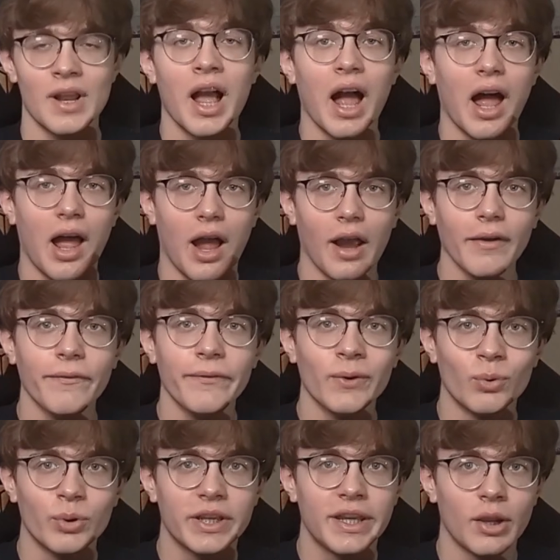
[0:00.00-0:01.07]
I
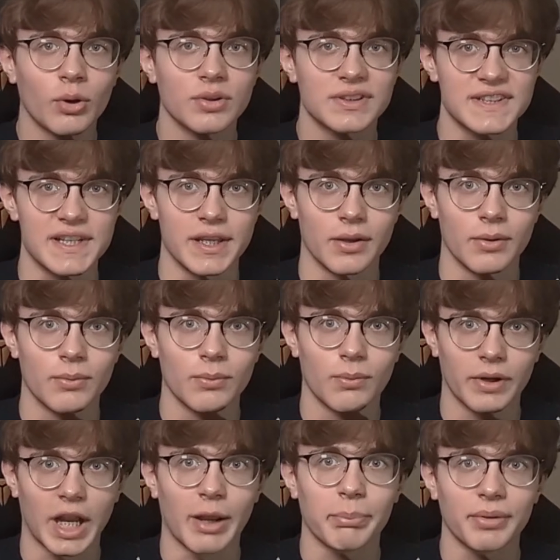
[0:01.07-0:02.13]
feel guilty
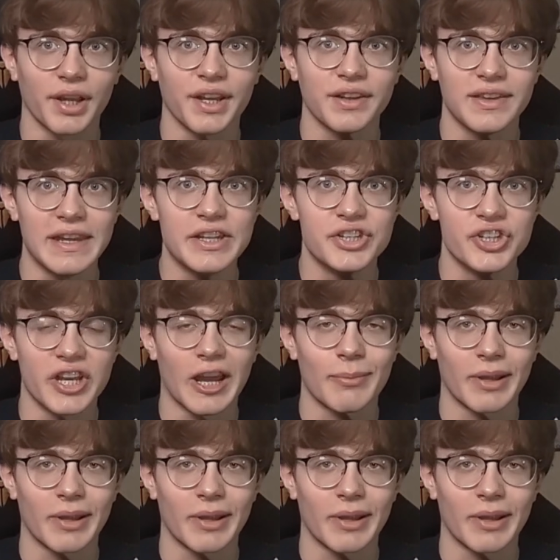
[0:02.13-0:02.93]
when I play DGMN